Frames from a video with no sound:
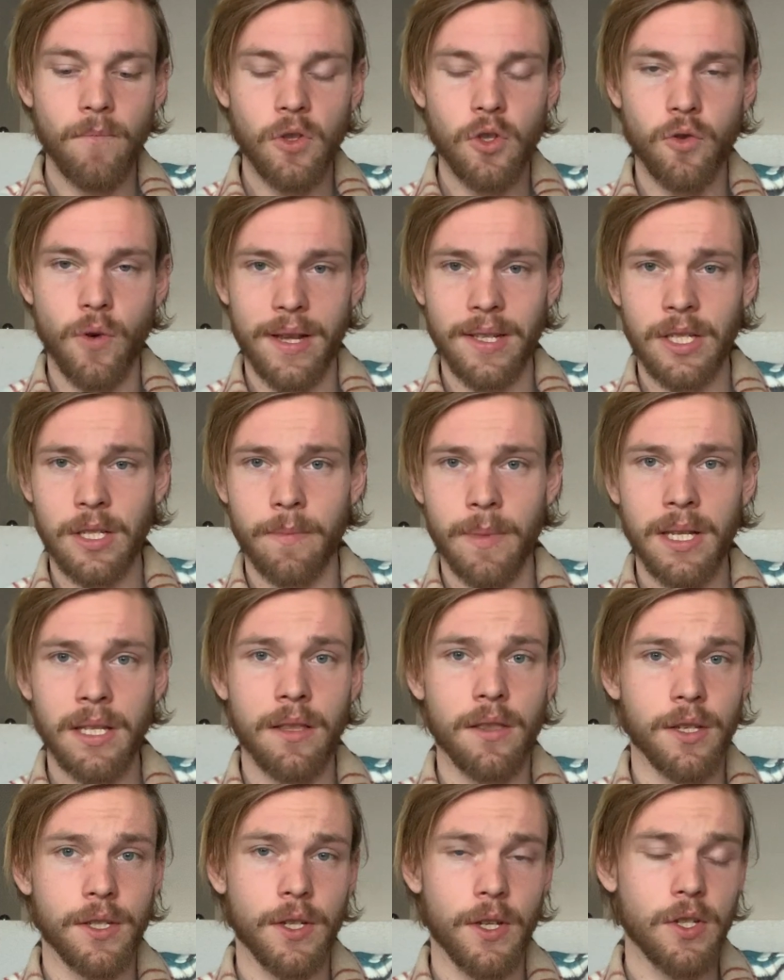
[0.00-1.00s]

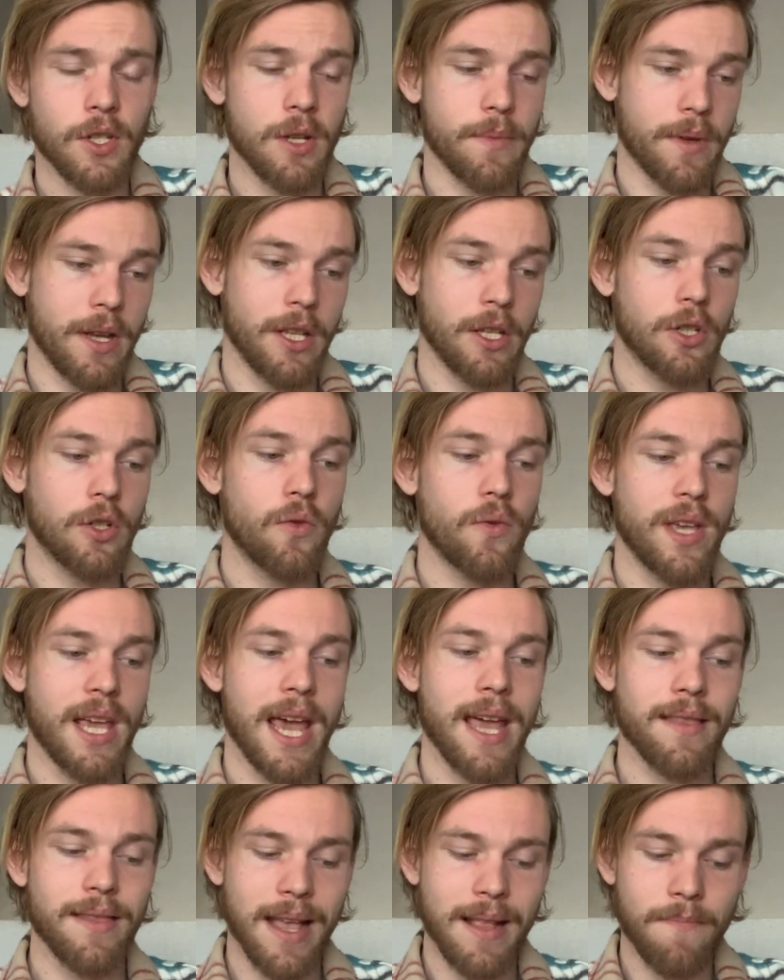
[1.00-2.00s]
transmit the system and
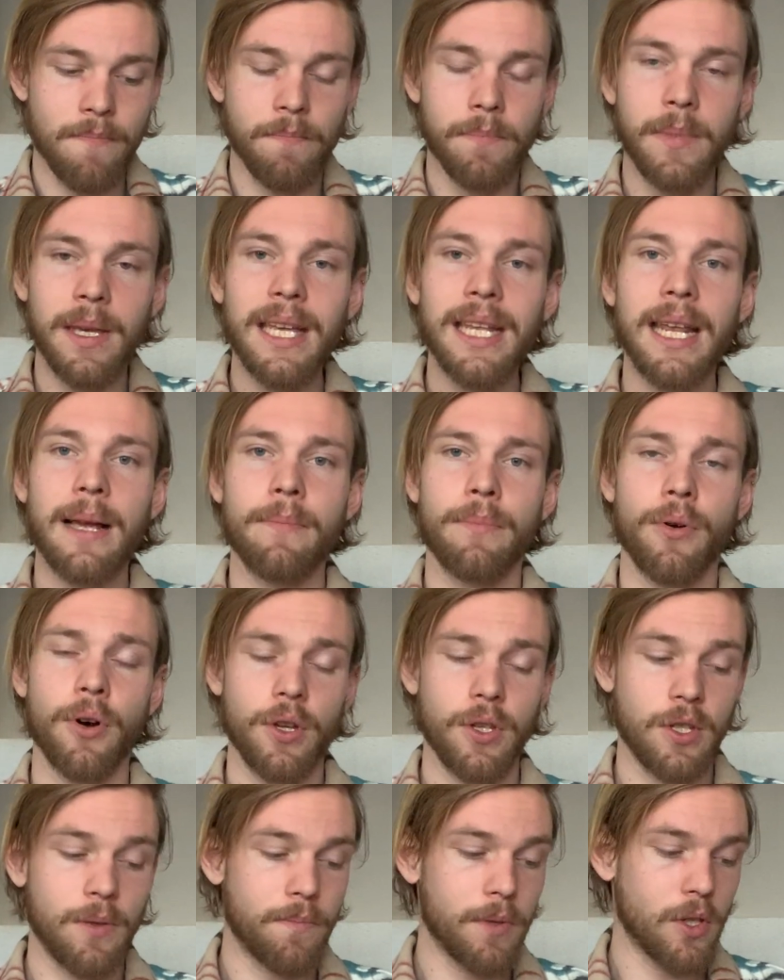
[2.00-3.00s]
create that meeting
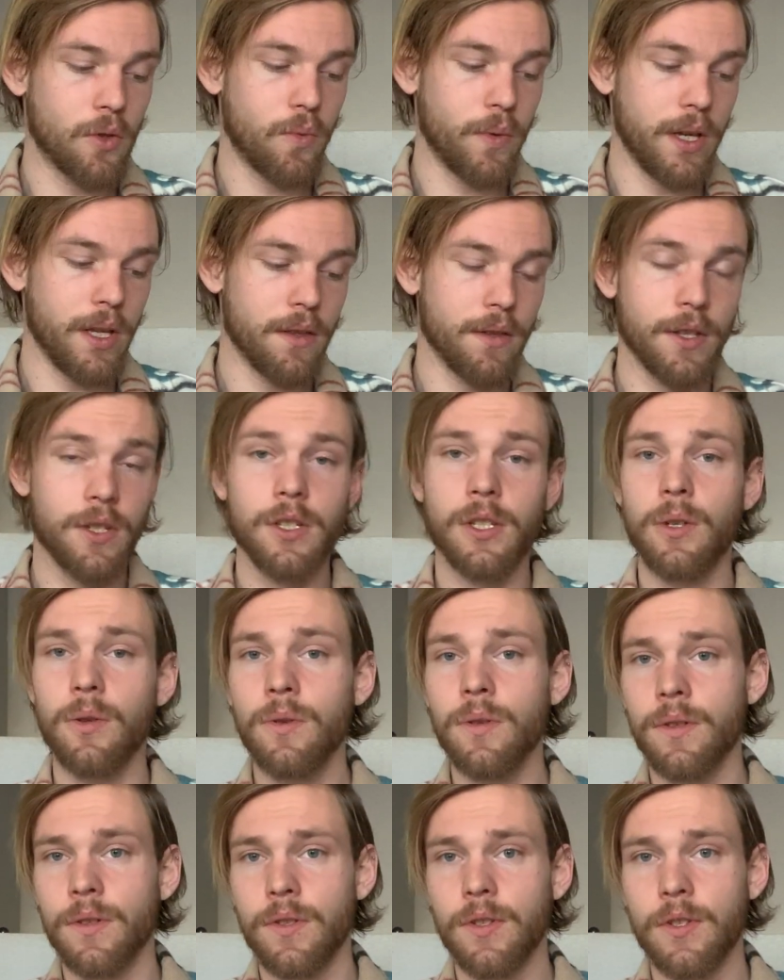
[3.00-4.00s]
point between the
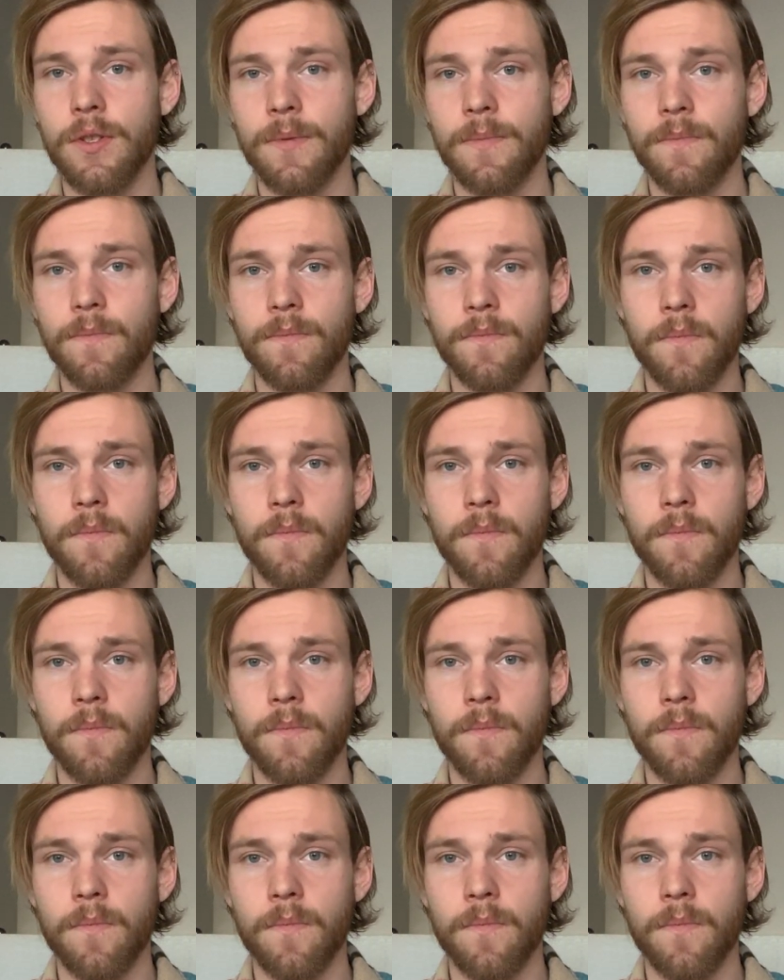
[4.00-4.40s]
students'